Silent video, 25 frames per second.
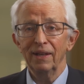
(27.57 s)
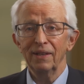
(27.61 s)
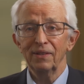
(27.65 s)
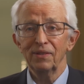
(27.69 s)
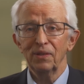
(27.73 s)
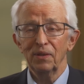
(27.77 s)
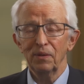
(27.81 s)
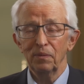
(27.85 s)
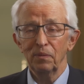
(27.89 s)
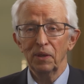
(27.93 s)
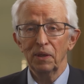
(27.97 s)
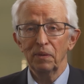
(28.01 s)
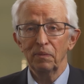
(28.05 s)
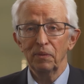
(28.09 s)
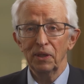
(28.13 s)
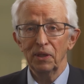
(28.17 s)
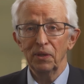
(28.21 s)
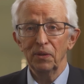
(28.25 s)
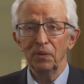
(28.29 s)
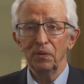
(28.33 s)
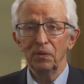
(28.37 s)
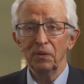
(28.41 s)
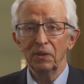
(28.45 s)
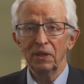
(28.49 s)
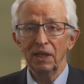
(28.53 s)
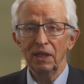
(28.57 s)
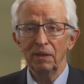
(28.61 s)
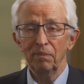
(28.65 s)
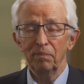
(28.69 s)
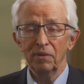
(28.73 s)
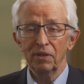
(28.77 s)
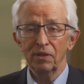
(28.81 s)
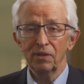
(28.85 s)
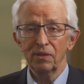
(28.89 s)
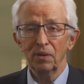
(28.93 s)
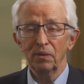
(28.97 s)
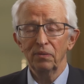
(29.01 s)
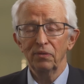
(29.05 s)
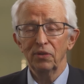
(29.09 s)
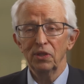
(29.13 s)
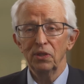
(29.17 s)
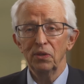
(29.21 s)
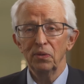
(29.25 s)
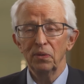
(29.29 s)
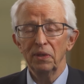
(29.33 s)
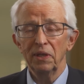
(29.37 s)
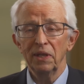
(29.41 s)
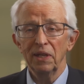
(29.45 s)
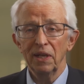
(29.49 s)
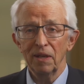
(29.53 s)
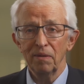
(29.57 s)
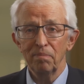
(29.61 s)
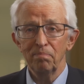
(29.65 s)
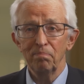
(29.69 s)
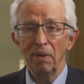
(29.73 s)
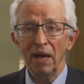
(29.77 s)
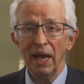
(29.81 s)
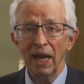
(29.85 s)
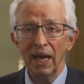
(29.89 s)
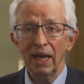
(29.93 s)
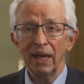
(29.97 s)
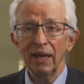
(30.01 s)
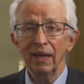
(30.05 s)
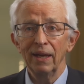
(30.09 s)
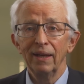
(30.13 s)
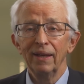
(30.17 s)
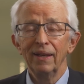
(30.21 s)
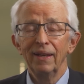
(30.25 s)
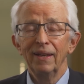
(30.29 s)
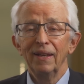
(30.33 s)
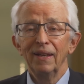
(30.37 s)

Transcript: as to what do we do to keep the Soviet Union at bay,